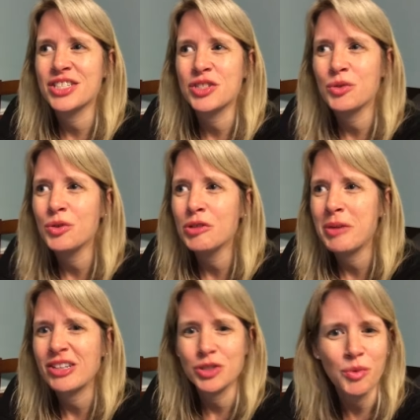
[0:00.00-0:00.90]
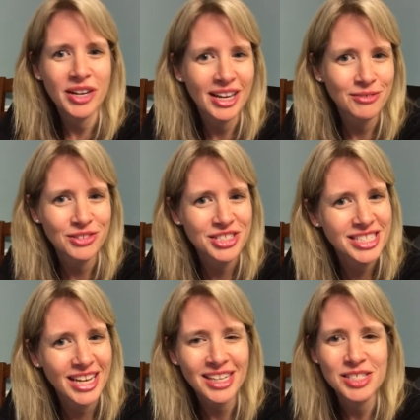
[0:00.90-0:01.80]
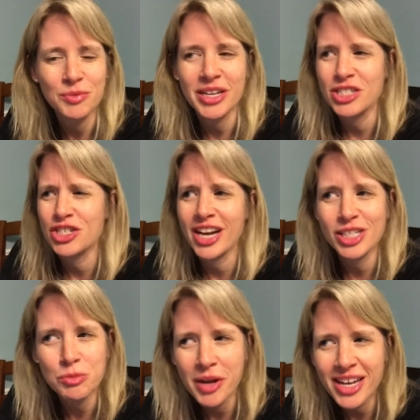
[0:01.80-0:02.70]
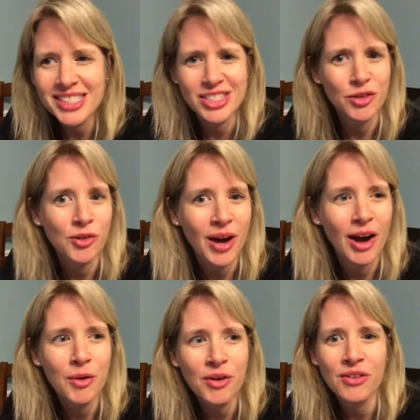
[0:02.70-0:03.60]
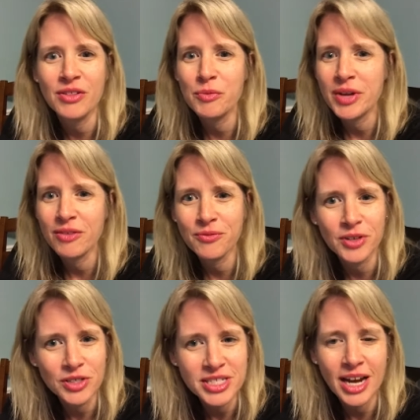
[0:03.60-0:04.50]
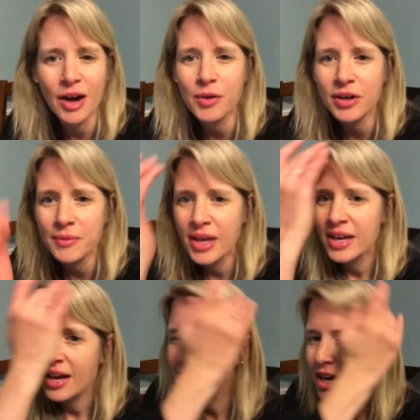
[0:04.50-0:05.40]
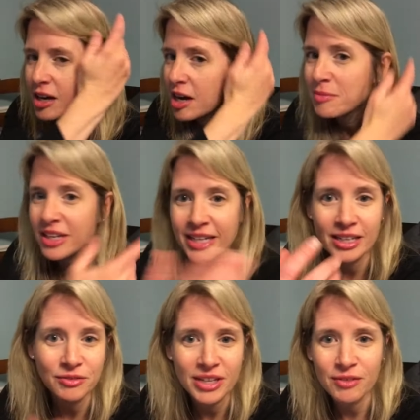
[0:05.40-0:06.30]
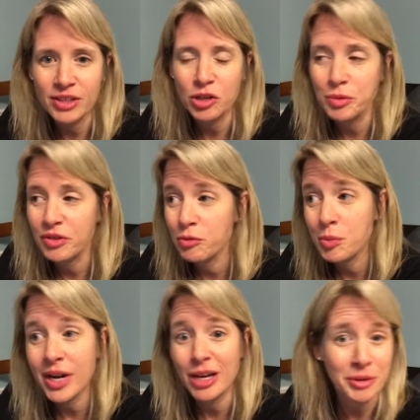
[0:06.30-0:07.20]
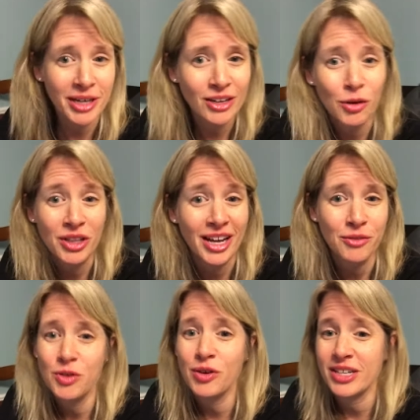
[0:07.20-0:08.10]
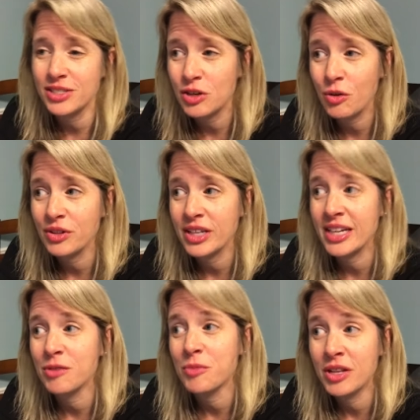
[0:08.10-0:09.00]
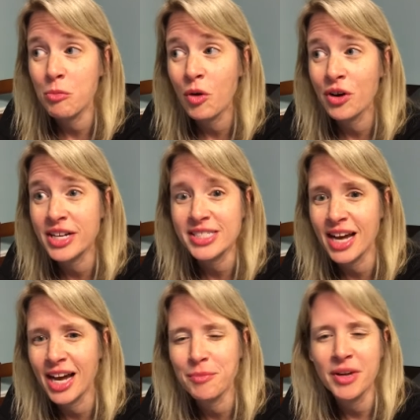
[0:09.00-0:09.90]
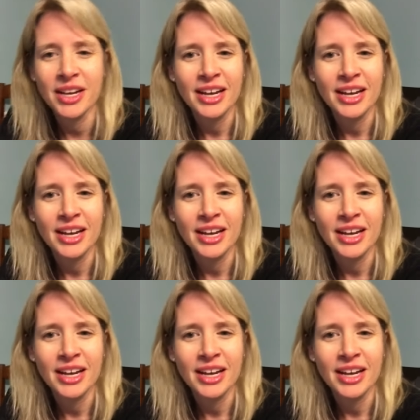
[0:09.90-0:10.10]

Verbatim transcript: school about 20 after 6. We had jazz band, zero hour, and then we had first hour. Uh, I'm lucky enough to have a little bit of a break, but I know a lot of you guys don't in the, in the morning time.